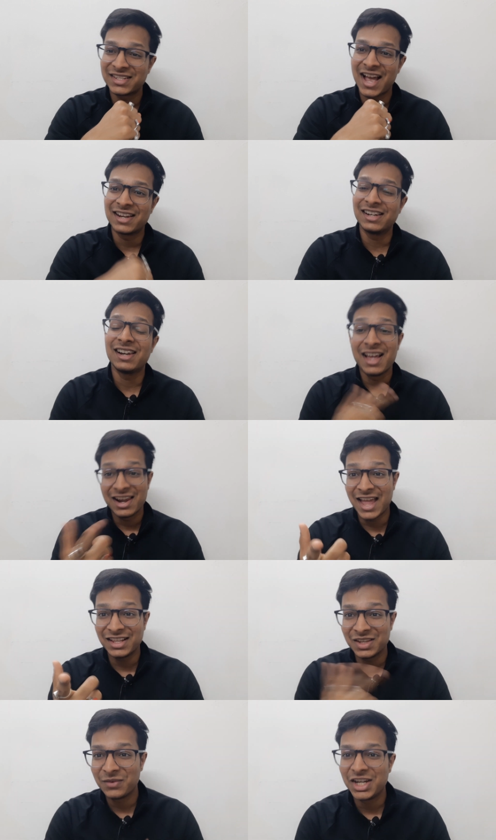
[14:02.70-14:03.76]
channel,
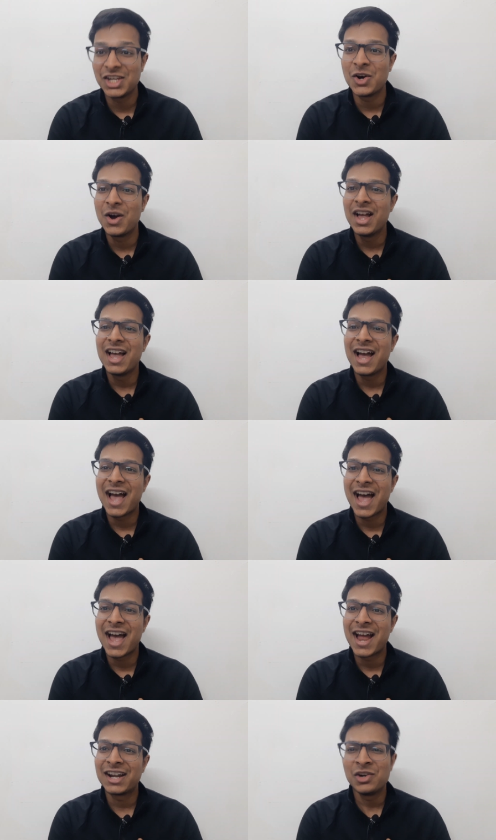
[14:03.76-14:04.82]
like the video,
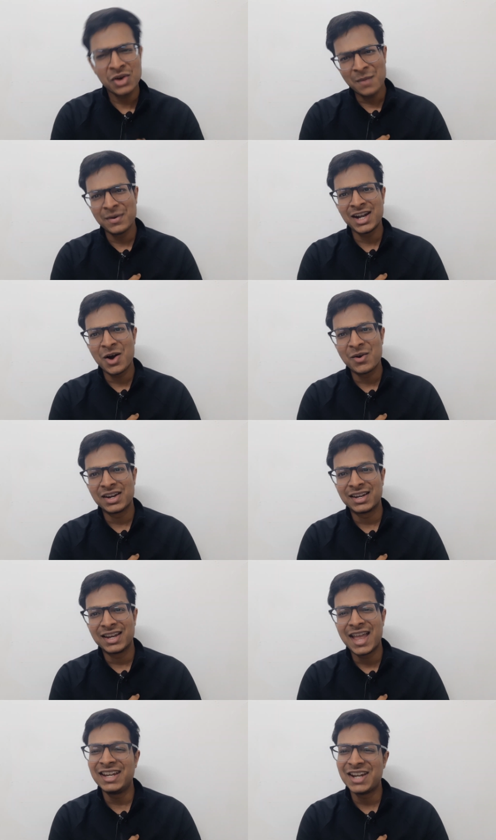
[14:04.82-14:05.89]
and do comment
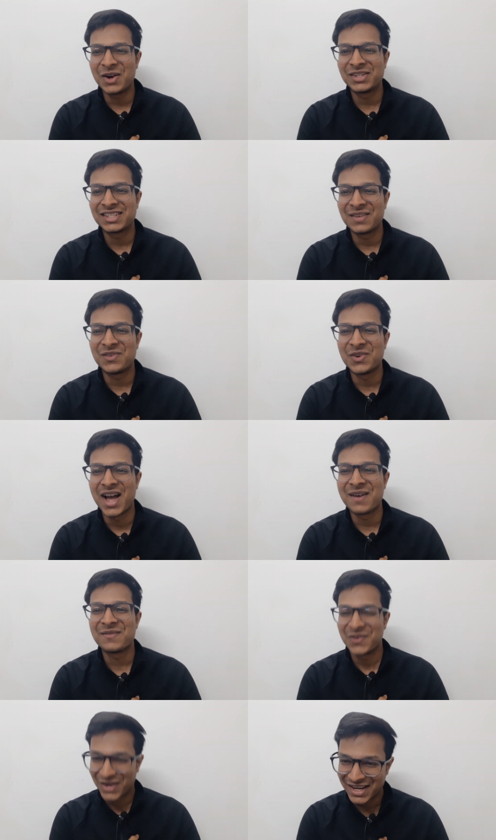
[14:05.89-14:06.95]
down any doubts if you
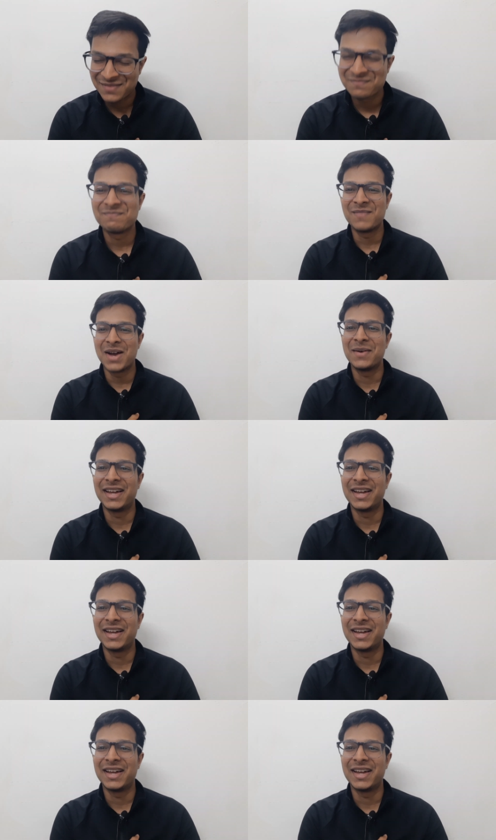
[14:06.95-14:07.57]
have. Okay, bye